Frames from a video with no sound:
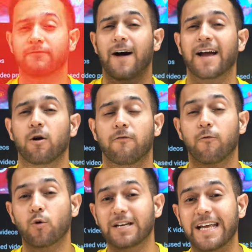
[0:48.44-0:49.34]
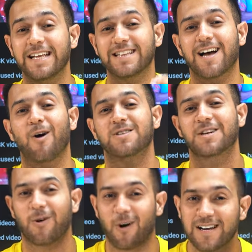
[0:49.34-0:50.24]
fine of
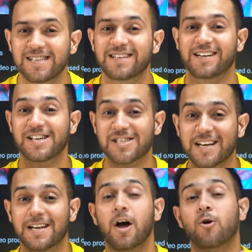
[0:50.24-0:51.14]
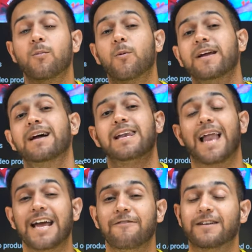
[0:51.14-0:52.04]
$14,000 in addition to putting a
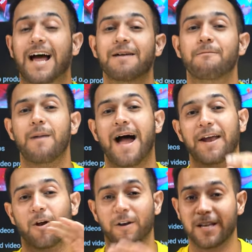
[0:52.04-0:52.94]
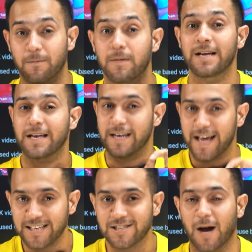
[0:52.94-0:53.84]
lifetime ban on him.
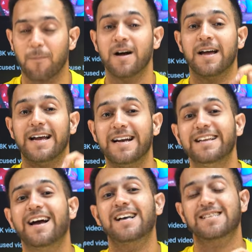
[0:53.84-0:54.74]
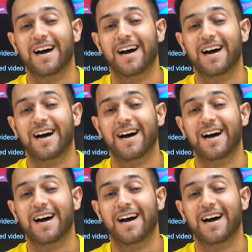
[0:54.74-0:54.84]
Next up, India's